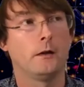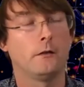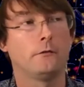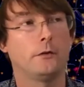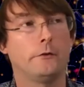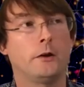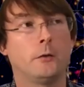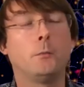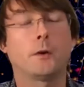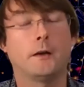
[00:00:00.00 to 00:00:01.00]
very
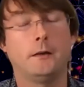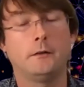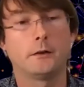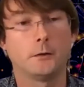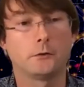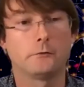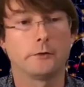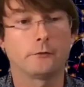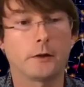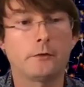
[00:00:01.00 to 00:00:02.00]
complicated local
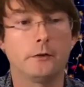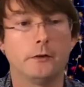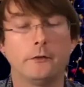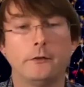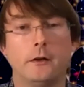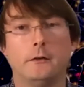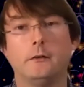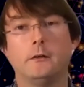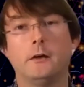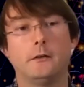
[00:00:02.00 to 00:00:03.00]
restrictions
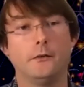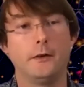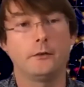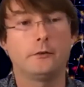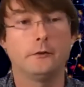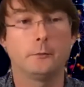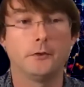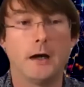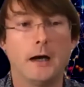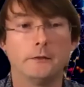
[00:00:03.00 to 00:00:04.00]
and the issues with
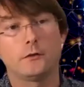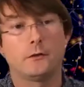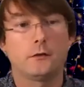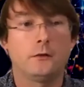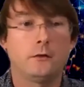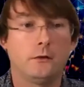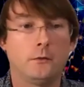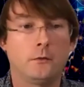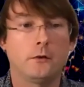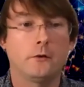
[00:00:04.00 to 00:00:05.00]
that.
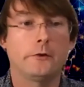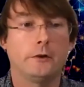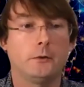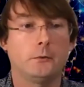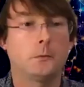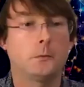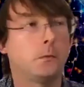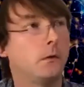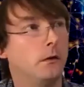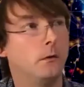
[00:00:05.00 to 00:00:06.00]
You can argue
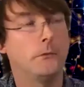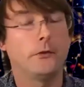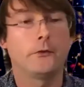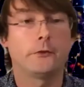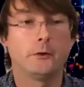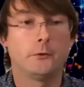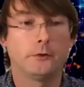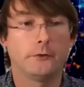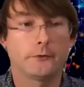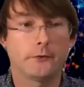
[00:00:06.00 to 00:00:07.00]
that the
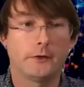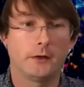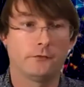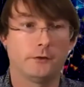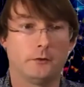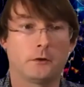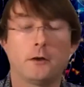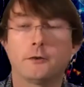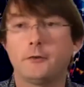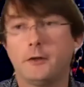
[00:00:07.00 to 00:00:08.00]
solutions that they give you,
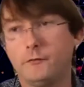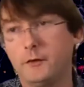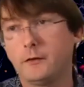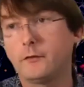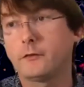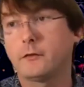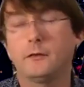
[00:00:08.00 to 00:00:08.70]
cost savings,